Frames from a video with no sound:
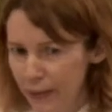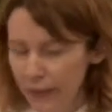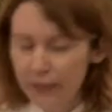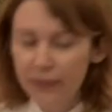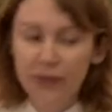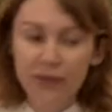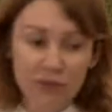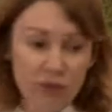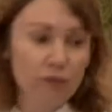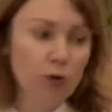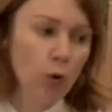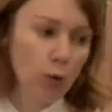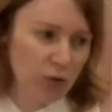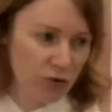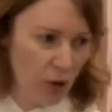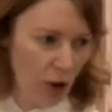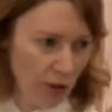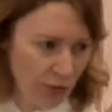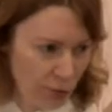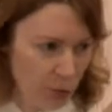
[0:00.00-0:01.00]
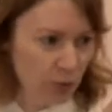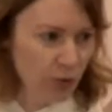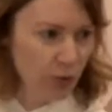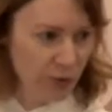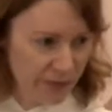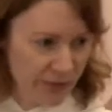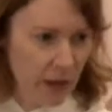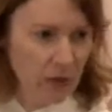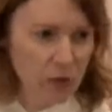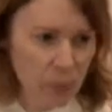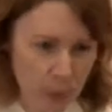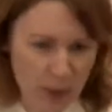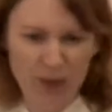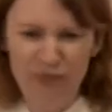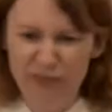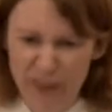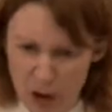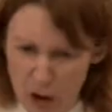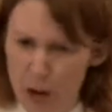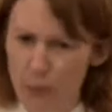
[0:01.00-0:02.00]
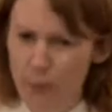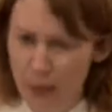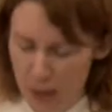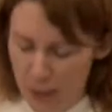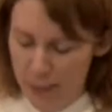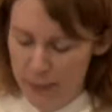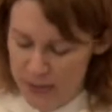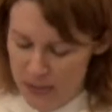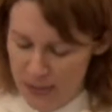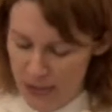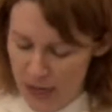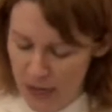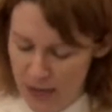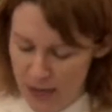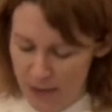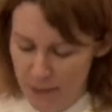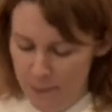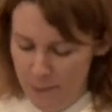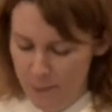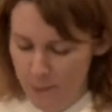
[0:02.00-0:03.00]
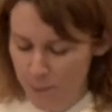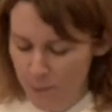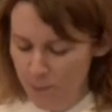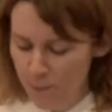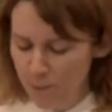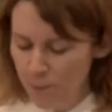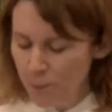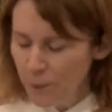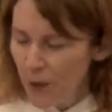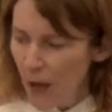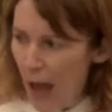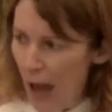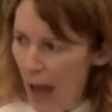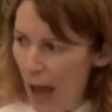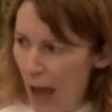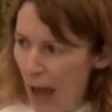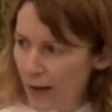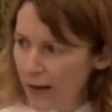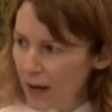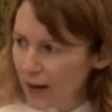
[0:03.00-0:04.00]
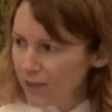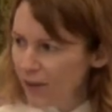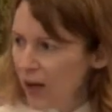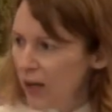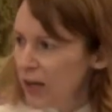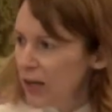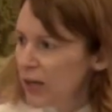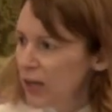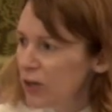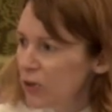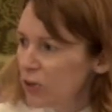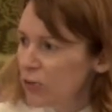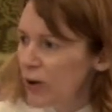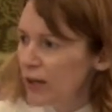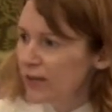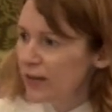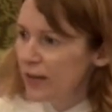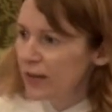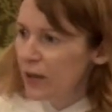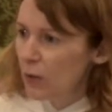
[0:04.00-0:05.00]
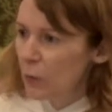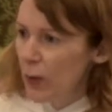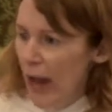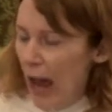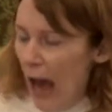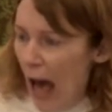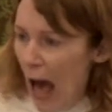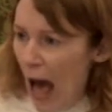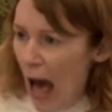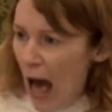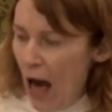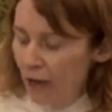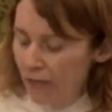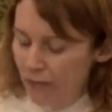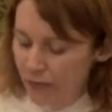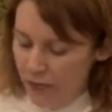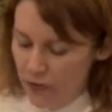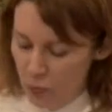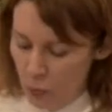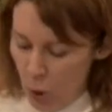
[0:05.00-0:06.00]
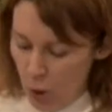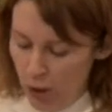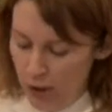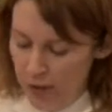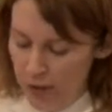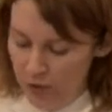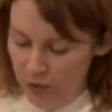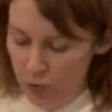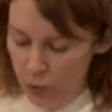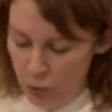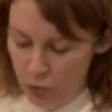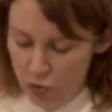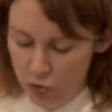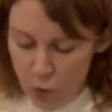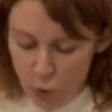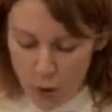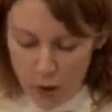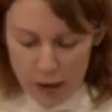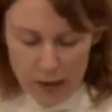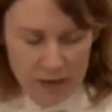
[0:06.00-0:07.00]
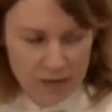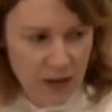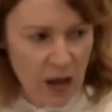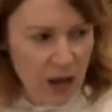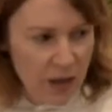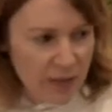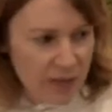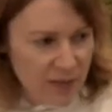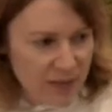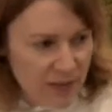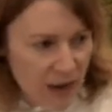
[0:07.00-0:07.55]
This, of course, also turns out to be a very big mistake. And I find it interesting that we have this morning these two stories, these